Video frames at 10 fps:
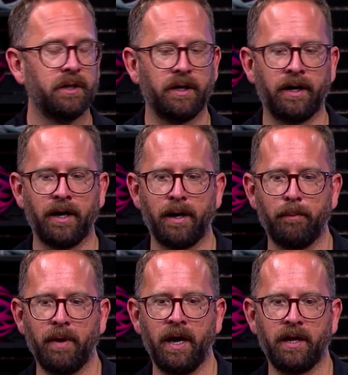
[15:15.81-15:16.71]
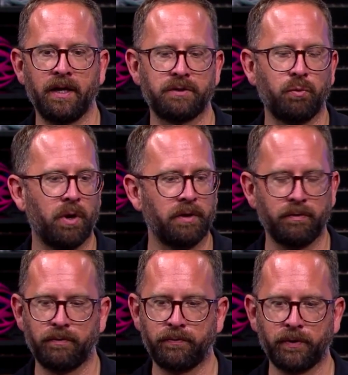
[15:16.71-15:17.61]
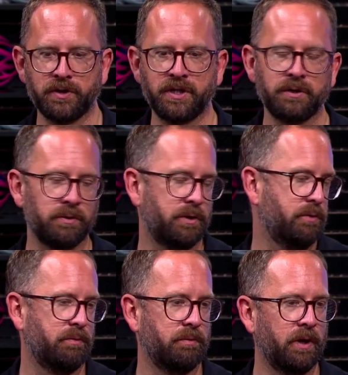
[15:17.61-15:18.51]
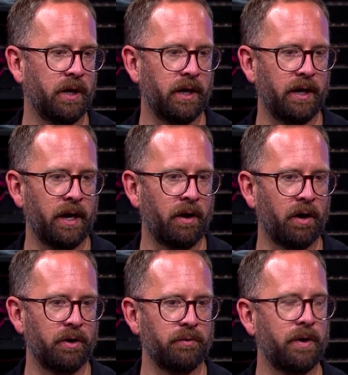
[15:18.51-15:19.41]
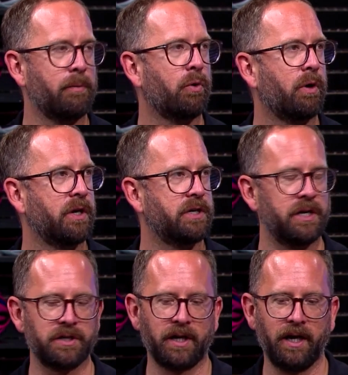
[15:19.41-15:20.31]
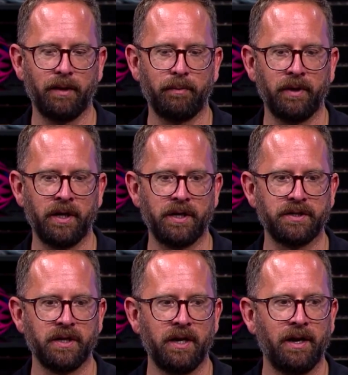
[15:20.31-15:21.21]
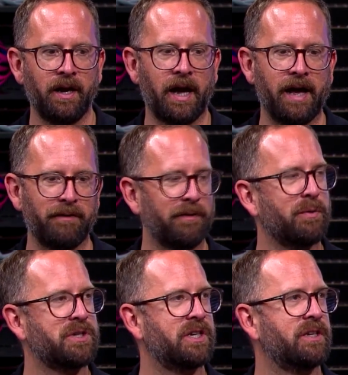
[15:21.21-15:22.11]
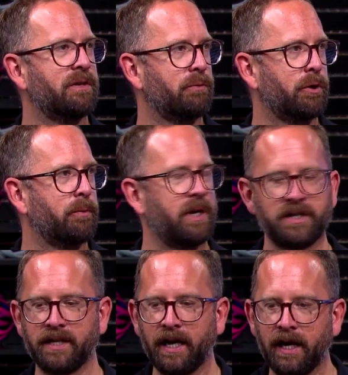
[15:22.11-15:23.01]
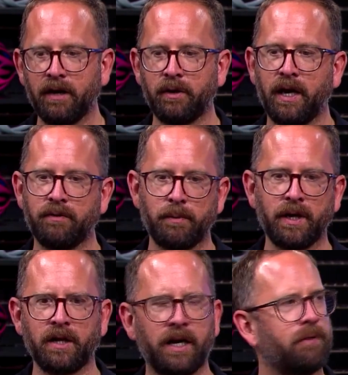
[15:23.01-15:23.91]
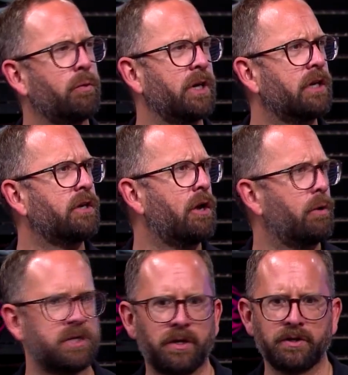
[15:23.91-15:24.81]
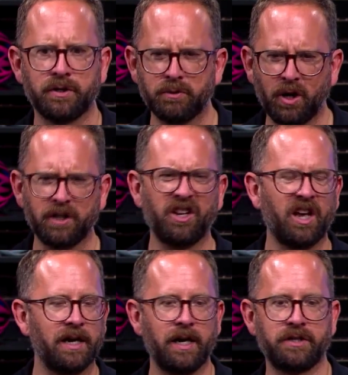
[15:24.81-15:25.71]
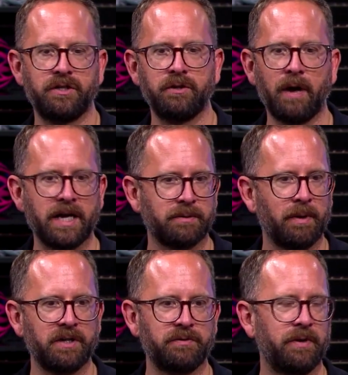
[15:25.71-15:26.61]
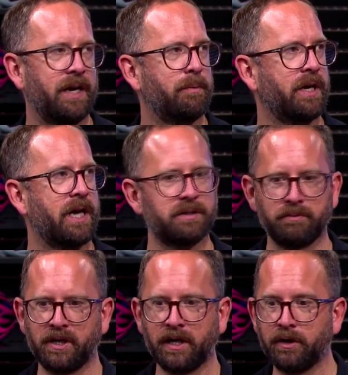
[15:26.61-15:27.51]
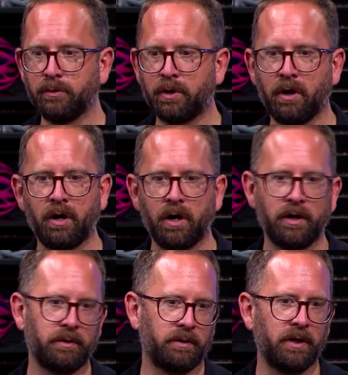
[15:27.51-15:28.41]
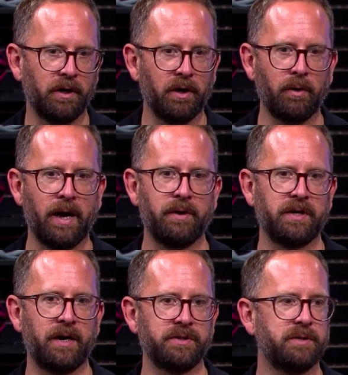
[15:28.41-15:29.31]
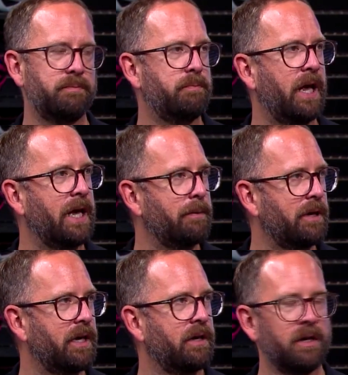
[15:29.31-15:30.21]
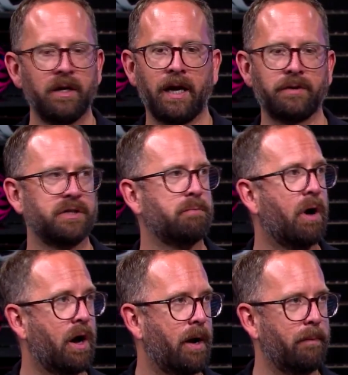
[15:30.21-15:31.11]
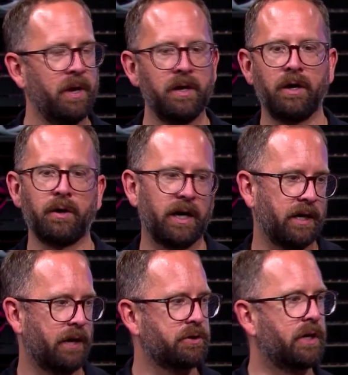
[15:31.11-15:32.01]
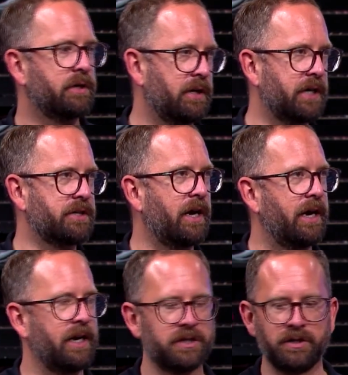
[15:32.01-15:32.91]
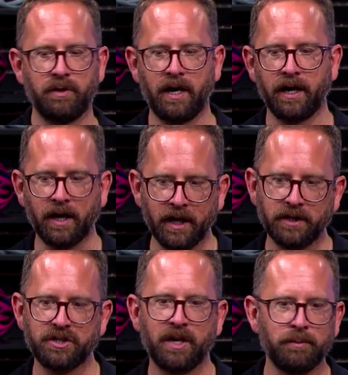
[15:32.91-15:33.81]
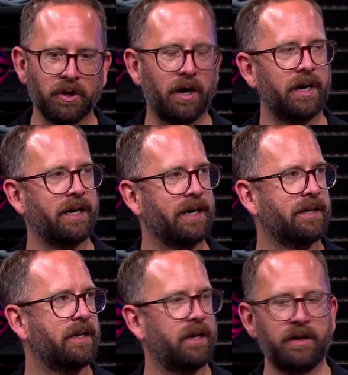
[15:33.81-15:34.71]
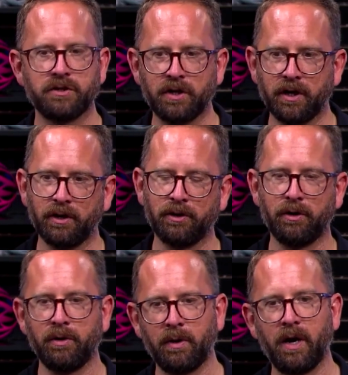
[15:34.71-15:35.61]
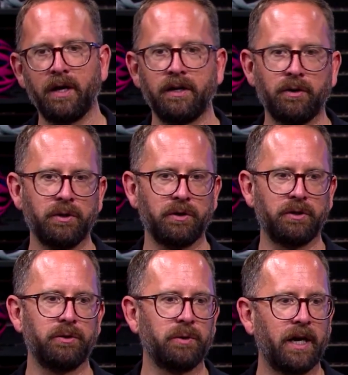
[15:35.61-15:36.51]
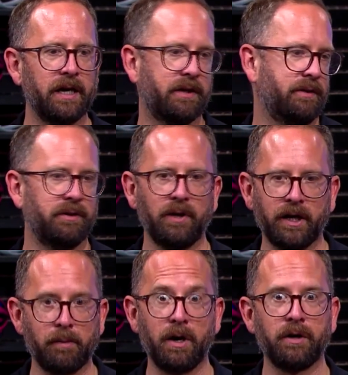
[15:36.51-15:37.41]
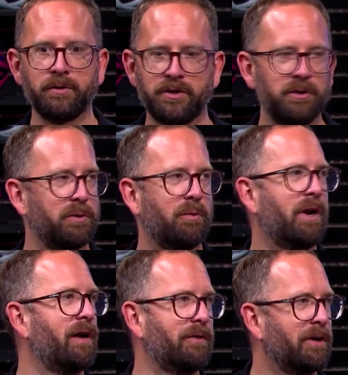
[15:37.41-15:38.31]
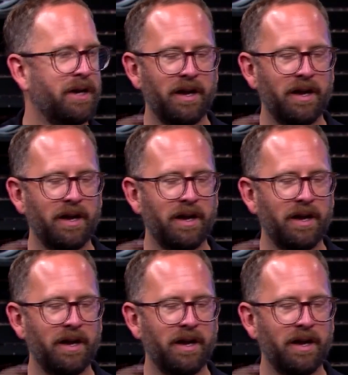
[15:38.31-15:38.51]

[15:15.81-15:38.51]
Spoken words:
And that's one of the first things we do at our November orientation camp is I have everyone sit in a room and I say, hey, okay, everybody, I'd like everyone to get to know each other. So talk to the guy next to you, ask him about his family, ask him, did he get a new car? How's his baby? How's his mom? Okay, now talk to the next guy next to you. And I kind of just get them talking, and then they're starting to learn, you like Camaros too, or whatever.